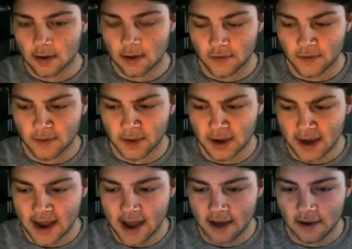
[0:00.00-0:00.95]
Assuming
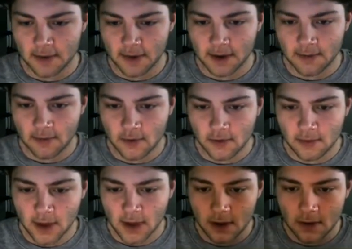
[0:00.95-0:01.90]
now he might pull
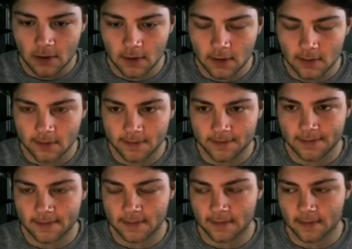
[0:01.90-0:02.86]
Mo.
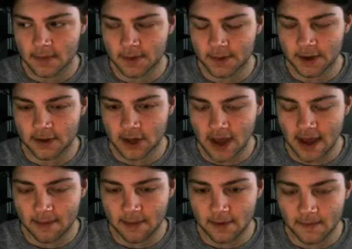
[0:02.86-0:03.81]
Maybe go
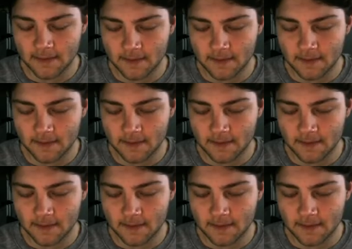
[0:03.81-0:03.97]
Chapman.